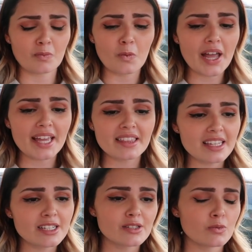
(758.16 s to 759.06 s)
way
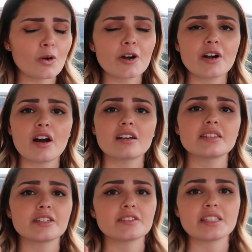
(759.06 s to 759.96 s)
things were
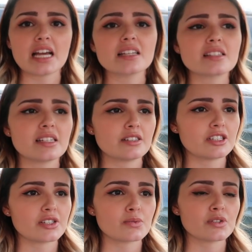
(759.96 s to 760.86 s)
on their desk, it
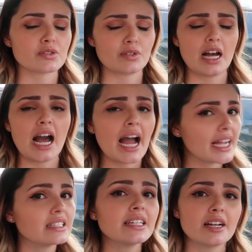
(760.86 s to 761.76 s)
just was
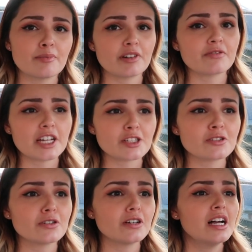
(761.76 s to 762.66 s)
highly
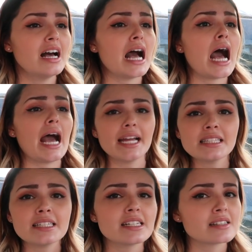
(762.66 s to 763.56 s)
unprofessional,
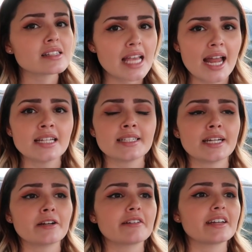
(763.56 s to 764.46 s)
highly
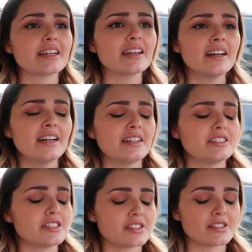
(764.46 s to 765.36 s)
unsanitary,
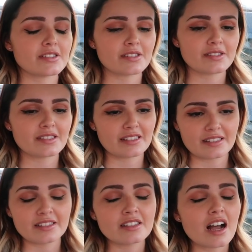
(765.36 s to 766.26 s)
just
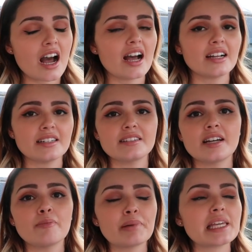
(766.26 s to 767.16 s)
not
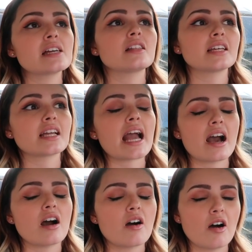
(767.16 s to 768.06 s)
appealing
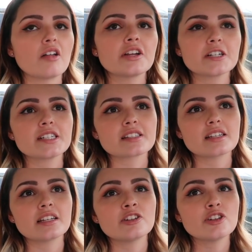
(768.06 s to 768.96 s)
at all. There is
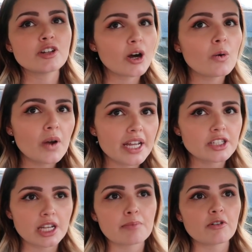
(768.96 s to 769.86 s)
no way,
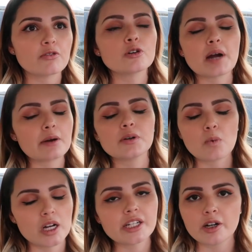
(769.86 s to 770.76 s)
shape, or form I would
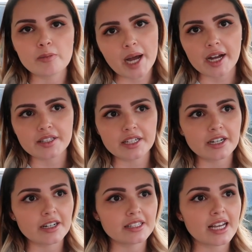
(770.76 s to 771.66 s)
want to go back
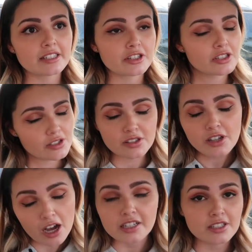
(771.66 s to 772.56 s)
there. And that's just
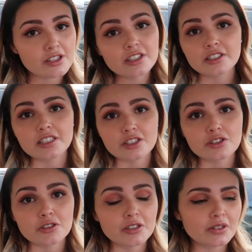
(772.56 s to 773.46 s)
the honest to
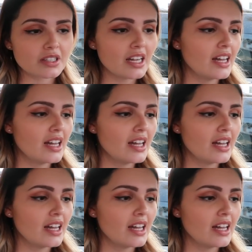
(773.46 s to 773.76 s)
goodness truth.